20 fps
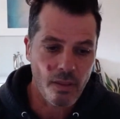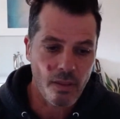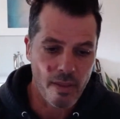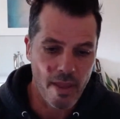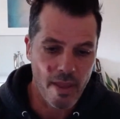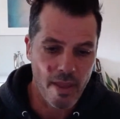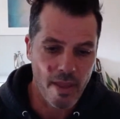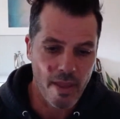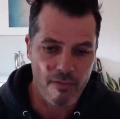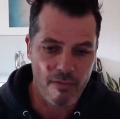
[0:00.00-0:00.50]

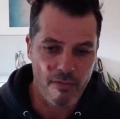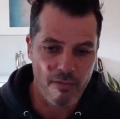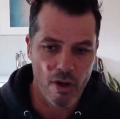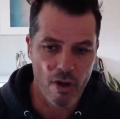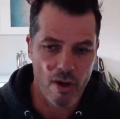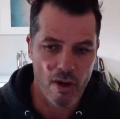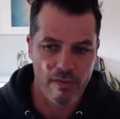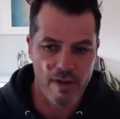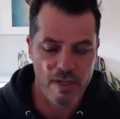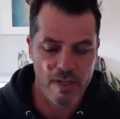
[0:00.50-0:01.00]
that I've heard
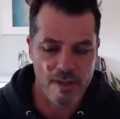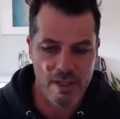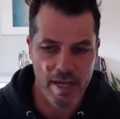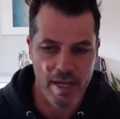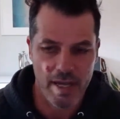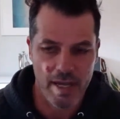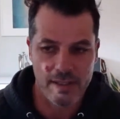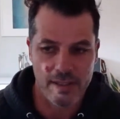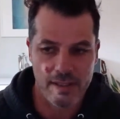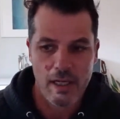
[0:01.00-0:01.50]
of is
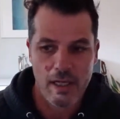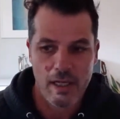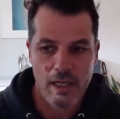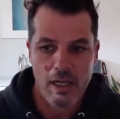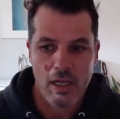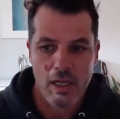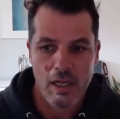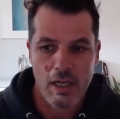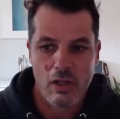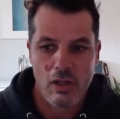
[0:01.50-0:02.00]
that
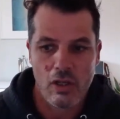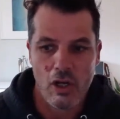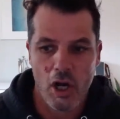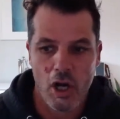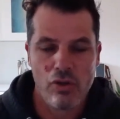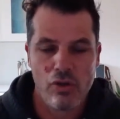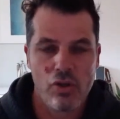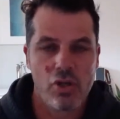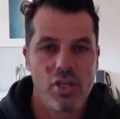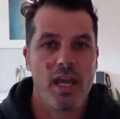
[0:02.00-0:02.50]

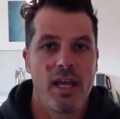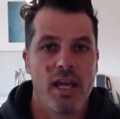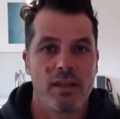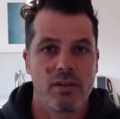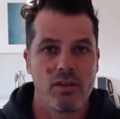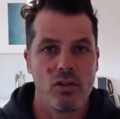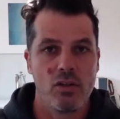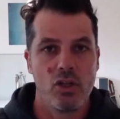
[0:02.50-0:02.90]
you get